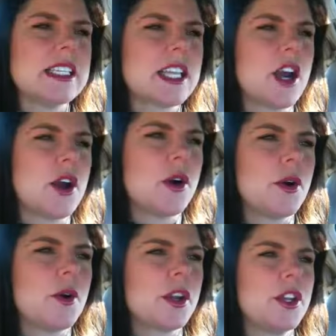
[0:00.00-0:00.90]

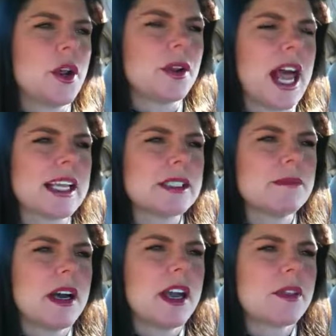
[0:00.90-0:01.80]
so, you know, last
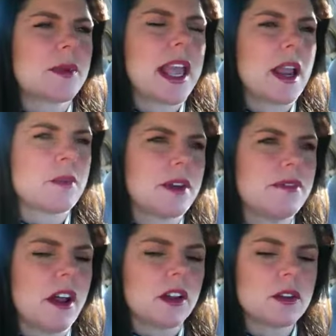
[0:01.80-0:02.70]
month we had one
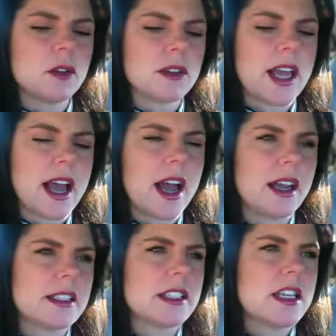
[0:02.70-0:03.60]
follicle
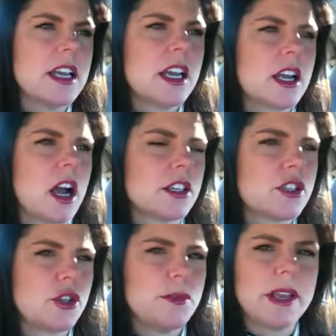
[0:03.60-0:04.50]
that got
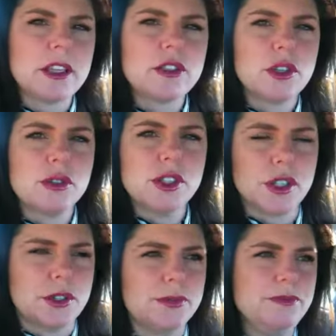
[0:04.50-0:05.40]
too big too
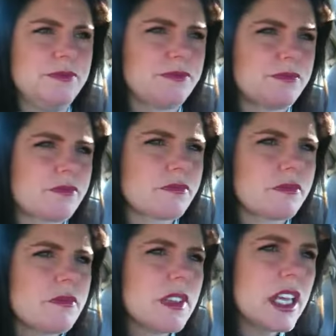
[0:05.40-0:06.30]
soon,
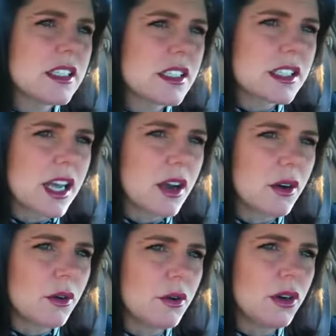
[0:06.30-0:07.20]
and
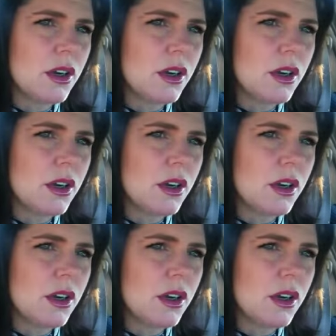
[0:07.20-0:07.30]
so